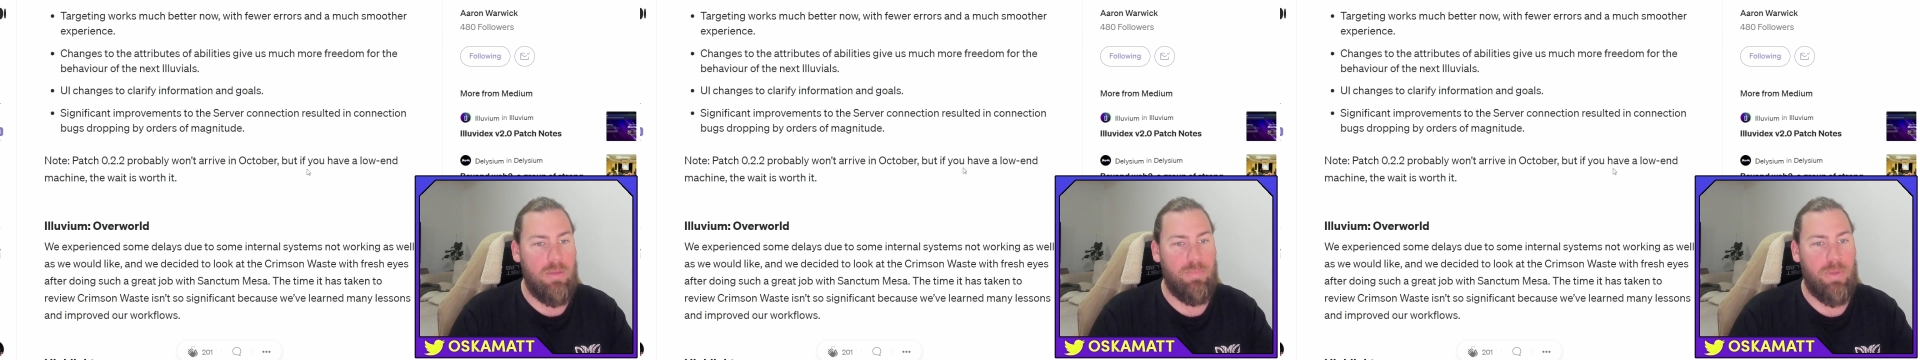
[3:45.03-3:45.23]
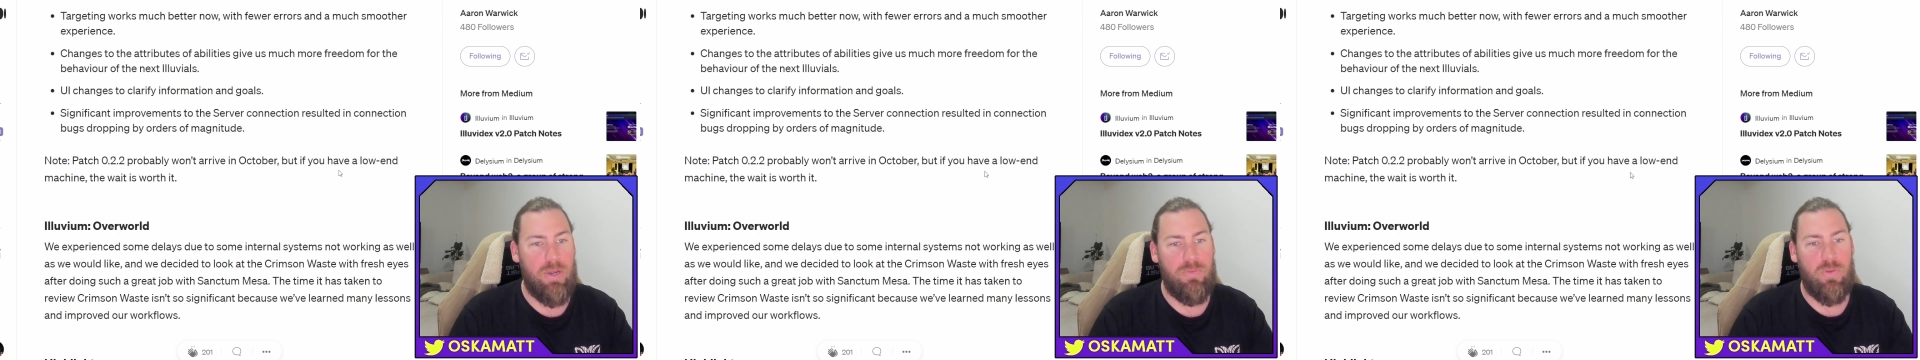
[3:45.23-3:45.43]

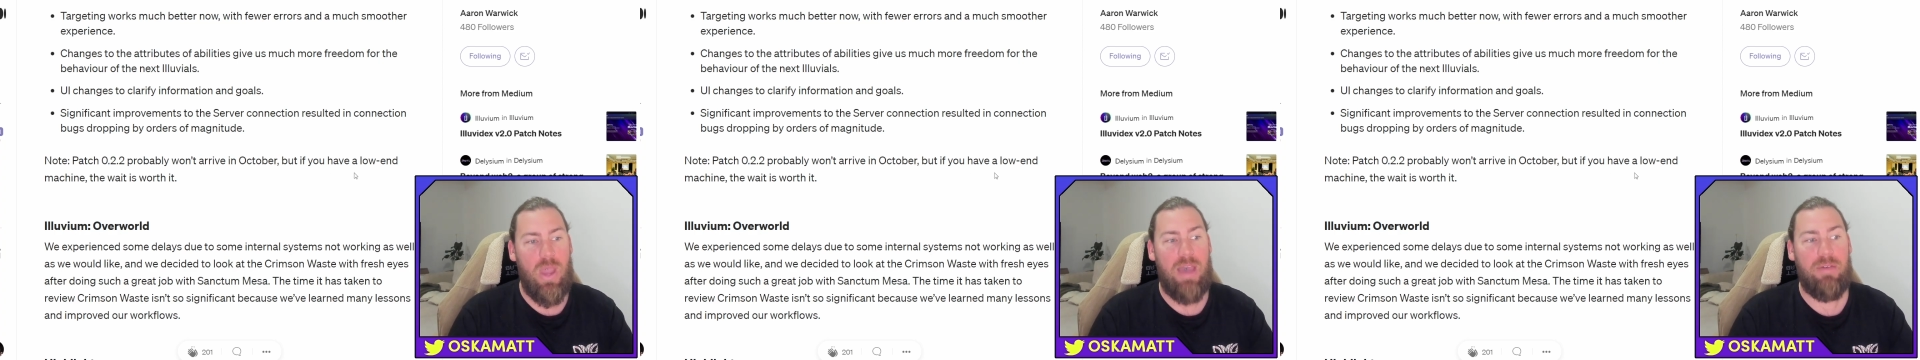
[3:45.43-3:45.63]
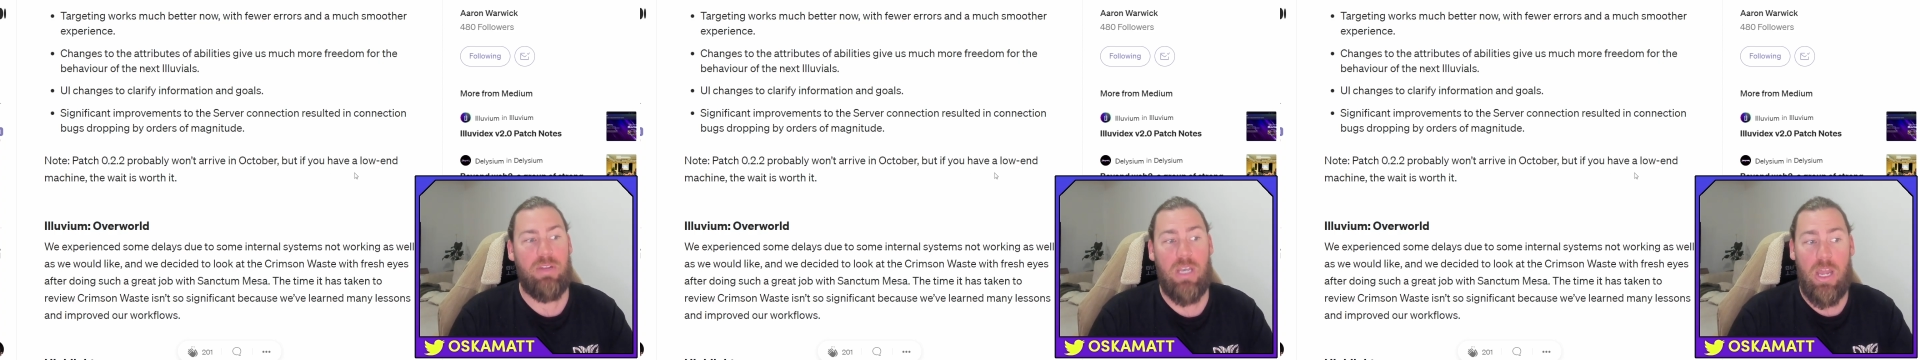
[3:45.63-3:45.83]
but if you
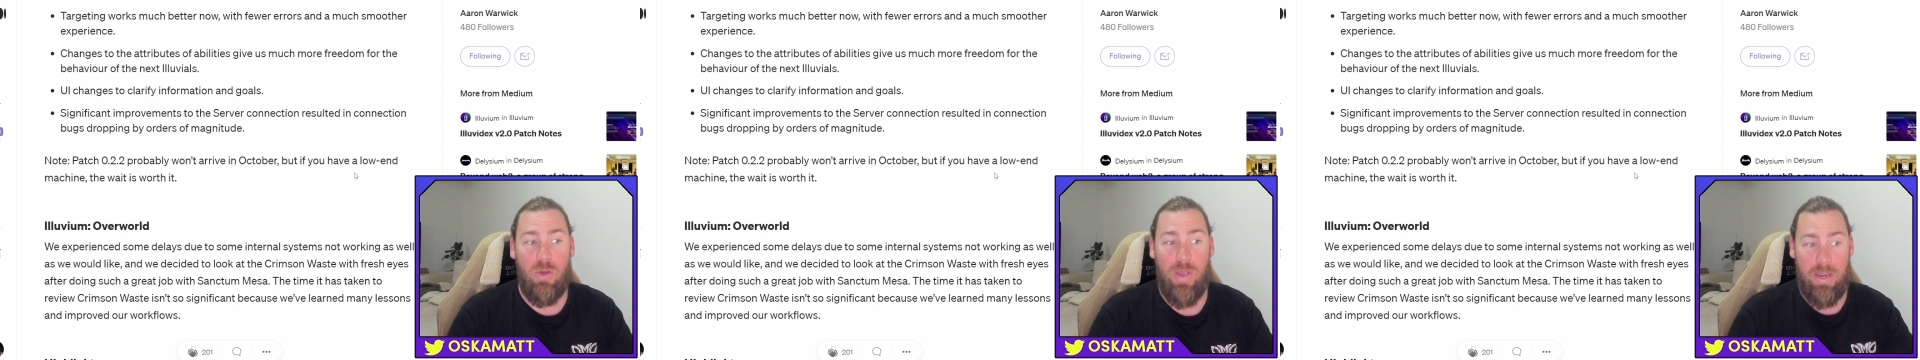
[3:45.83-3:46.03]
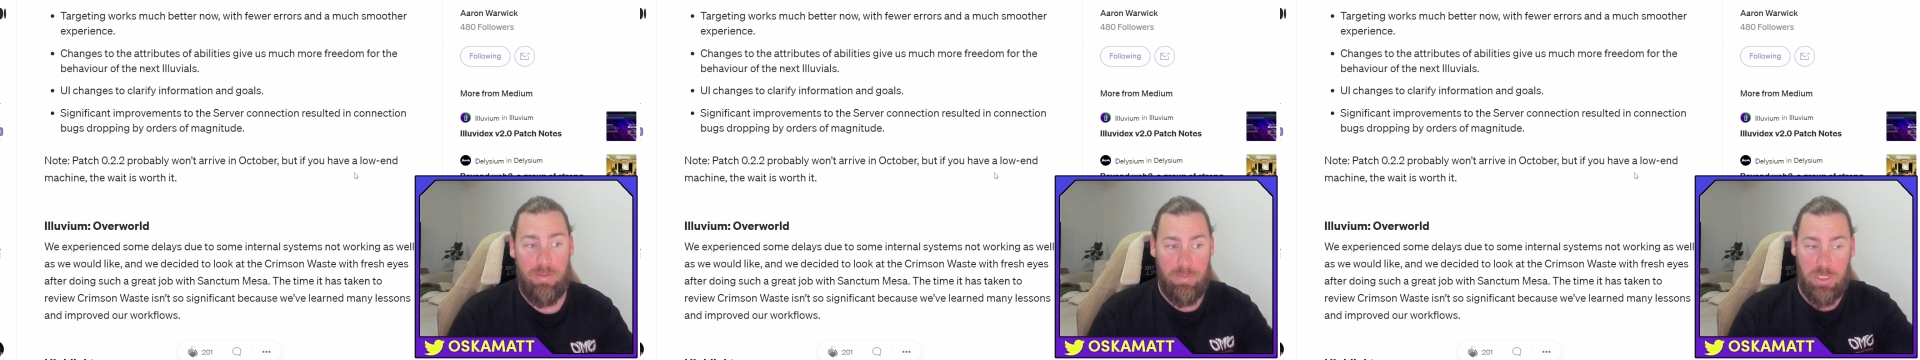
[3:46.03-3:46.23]
have a
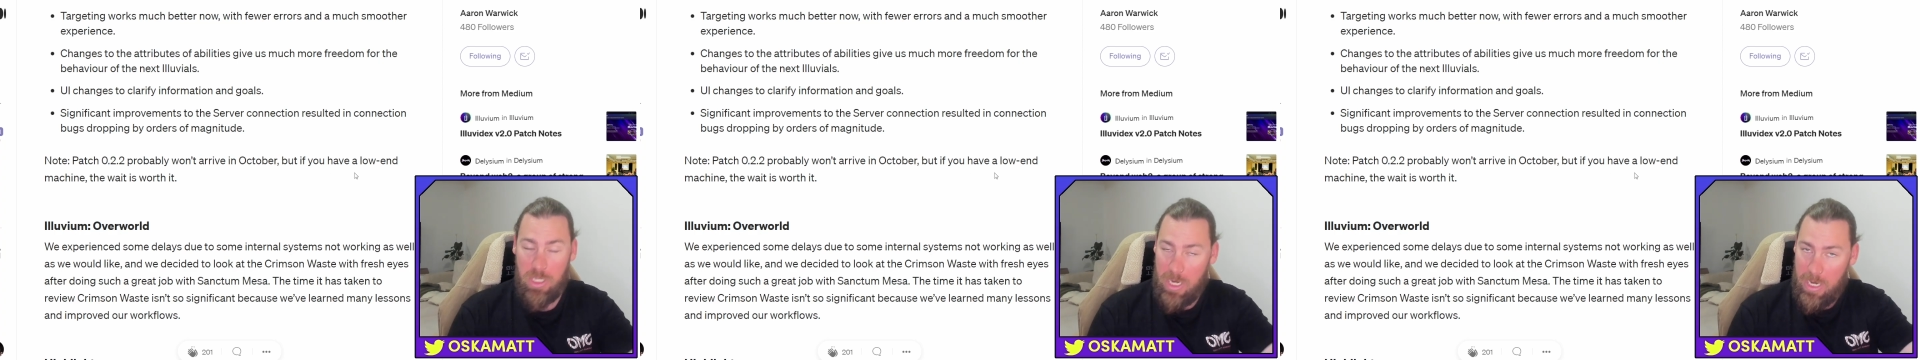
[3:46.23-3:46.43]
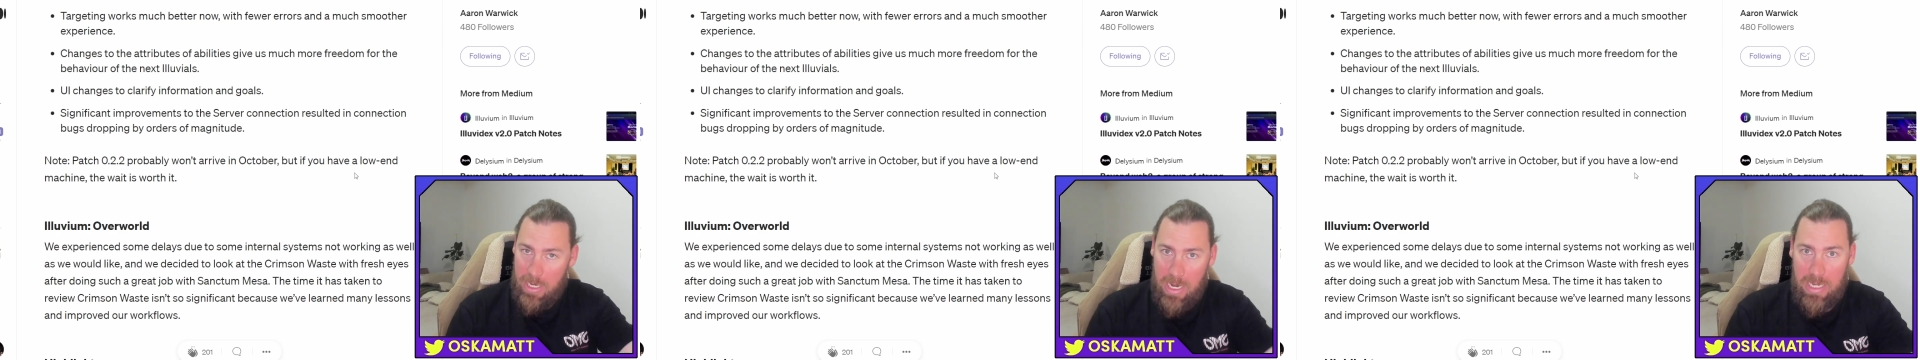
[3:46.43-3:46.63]
low-end machine,